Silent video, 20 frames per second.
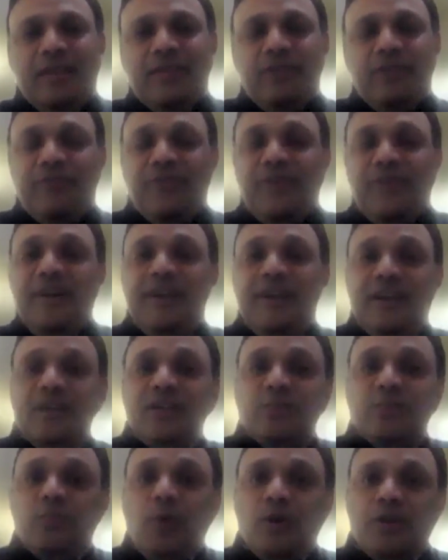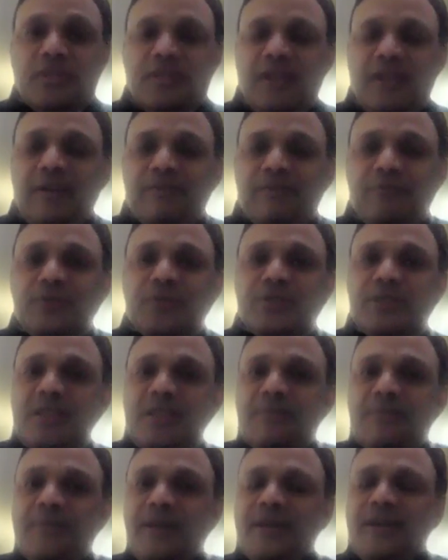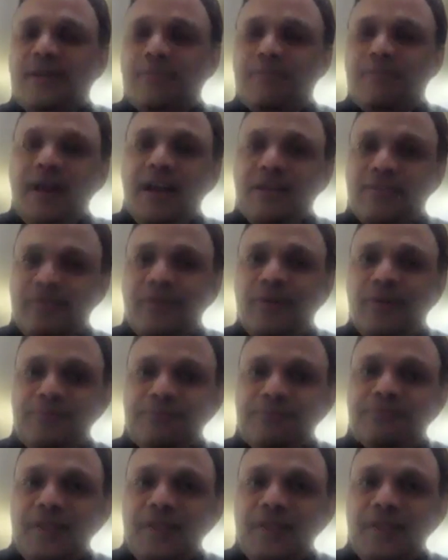The front end is WhatsApp, which is an American platform.